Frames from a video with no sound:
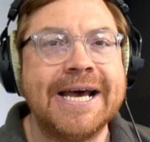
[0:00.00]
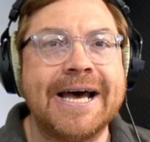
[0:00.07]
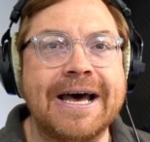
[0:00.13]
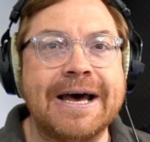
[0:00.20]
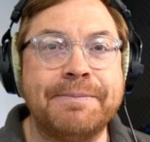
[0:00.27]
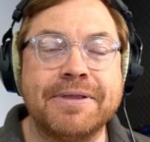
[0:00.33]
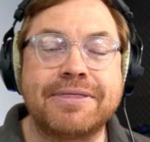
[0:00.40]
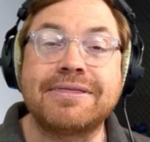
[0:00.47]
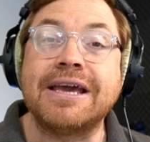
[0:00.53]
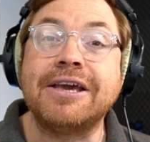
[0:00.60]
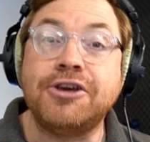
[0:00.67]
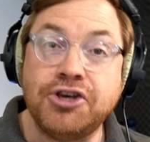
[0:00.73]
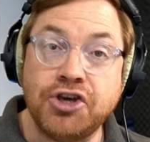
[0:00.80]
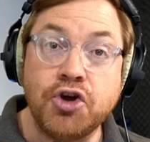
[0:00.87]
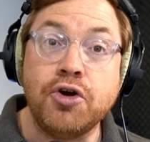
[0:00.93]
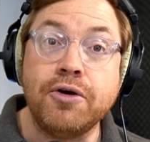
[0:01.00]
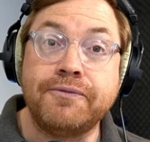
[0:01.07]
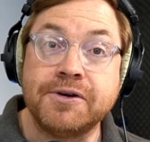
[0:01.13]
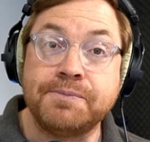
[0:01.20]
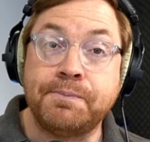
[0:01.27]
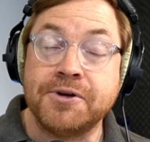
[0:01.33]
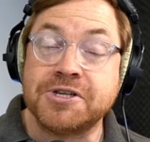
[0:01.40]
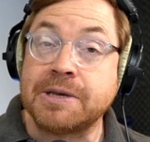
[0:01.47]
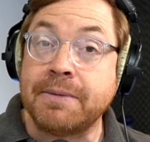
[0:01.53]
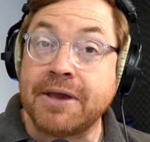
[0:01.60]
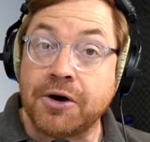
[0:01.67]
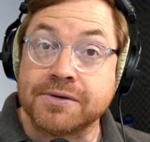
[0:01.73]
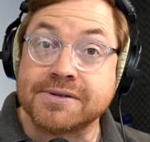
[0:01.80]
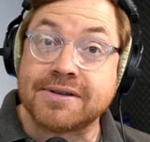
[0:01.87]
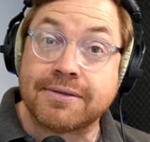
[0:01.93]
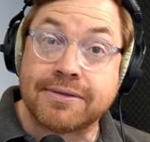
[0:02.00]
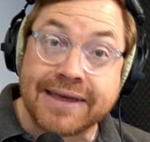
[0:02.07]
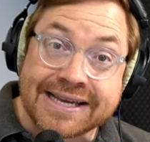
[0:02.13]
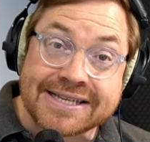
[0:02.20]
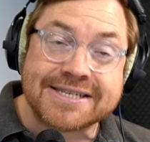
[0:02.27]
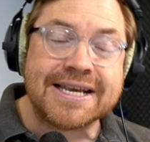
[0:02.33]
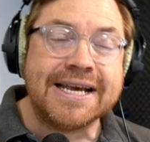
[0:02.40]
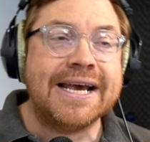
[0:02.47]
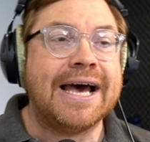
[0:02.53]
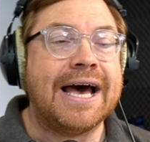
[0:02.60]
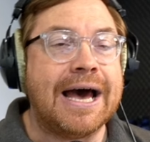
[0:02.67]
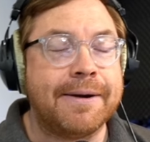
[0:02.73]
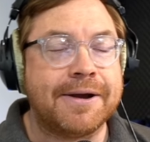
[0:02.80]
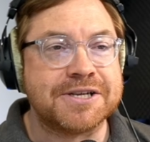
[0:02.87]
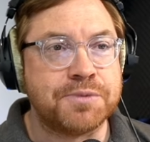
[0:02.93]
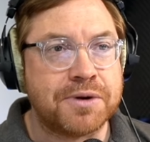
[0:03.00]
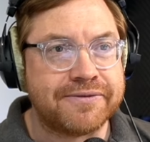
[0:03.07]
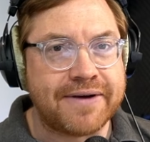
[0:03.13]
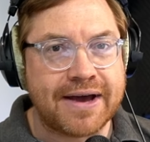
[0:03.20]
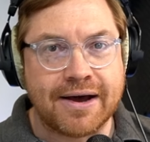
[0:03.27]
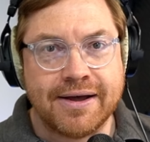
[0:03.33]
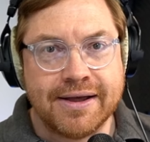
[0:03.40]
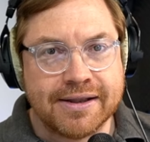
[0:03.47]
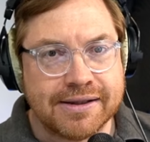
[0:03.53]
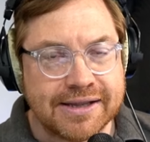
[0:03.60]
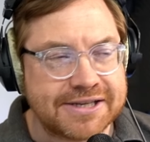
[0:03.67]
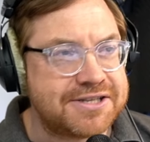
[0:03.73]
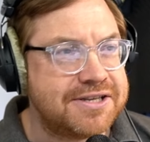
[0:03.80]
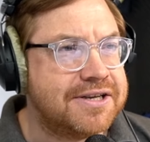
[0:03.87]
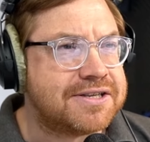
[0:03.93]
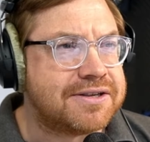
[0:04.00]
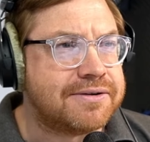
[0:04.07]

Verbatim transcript: but thank you for putting me onto this, because one of our listeners